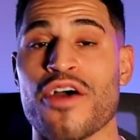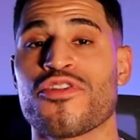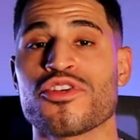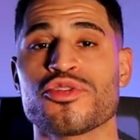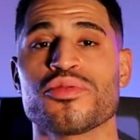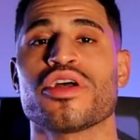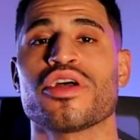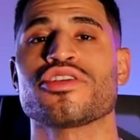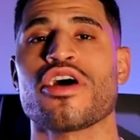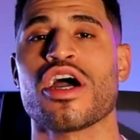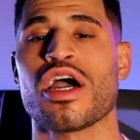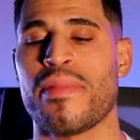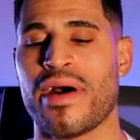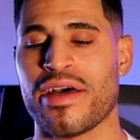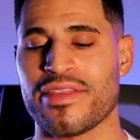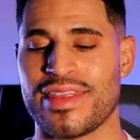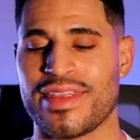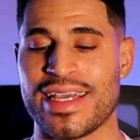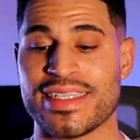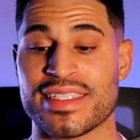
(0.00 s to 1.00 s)
first want to talk
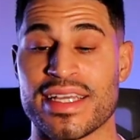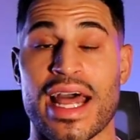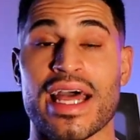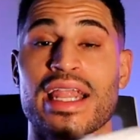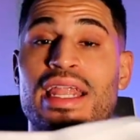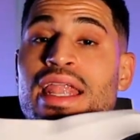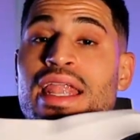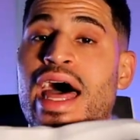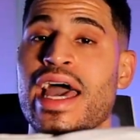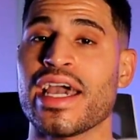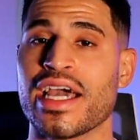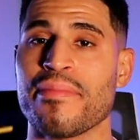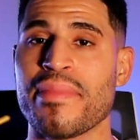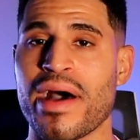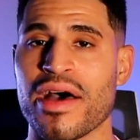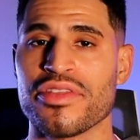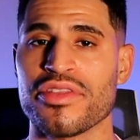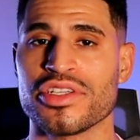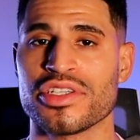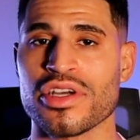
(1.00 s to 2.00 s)
about things that I like
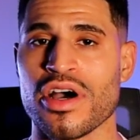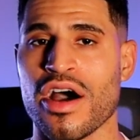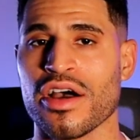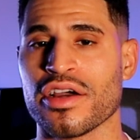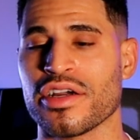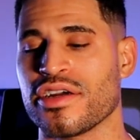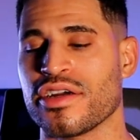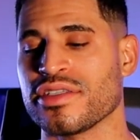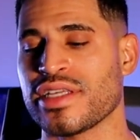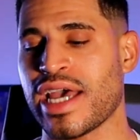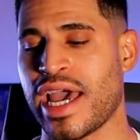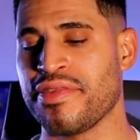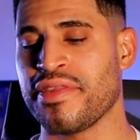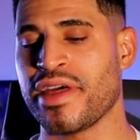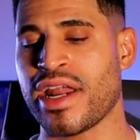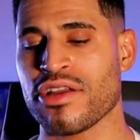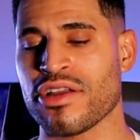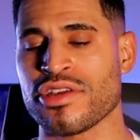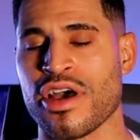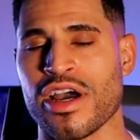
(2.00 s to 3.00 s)
about the joggers, and
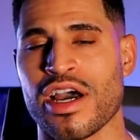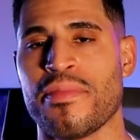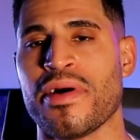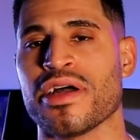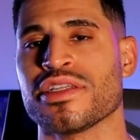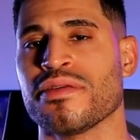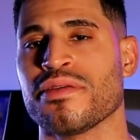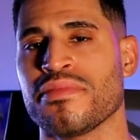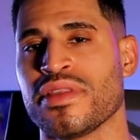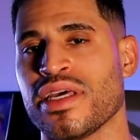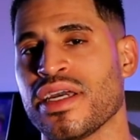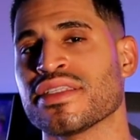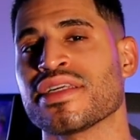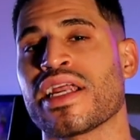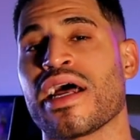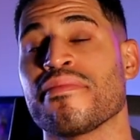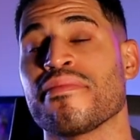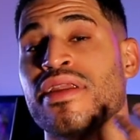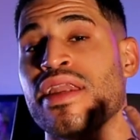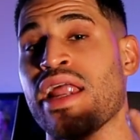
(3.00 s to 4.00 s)
then I'll talk about some things
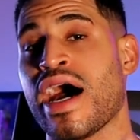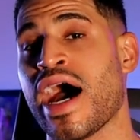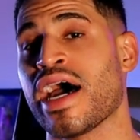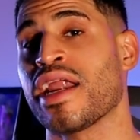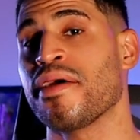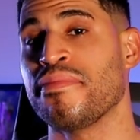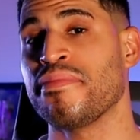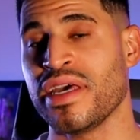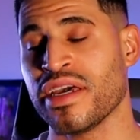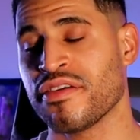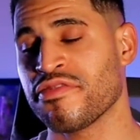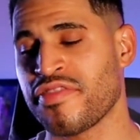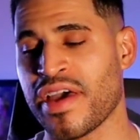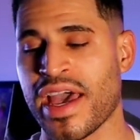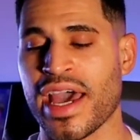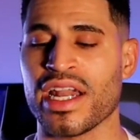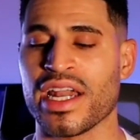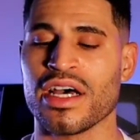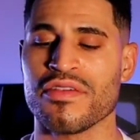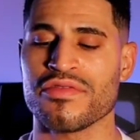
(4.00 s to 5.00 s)
that I'm not a big
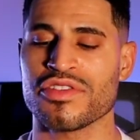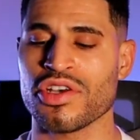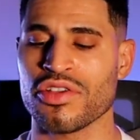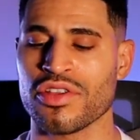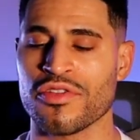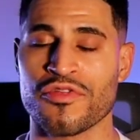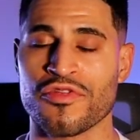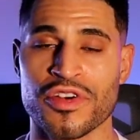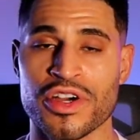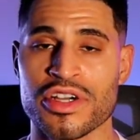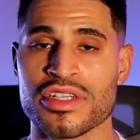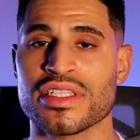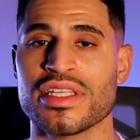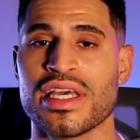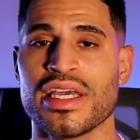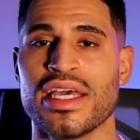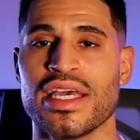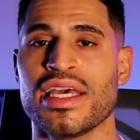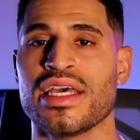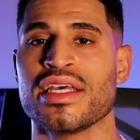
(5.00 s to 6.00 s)
fan of. So the first
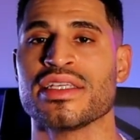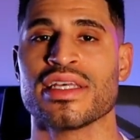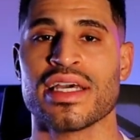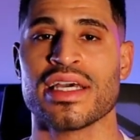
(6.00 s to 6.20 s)
thing is,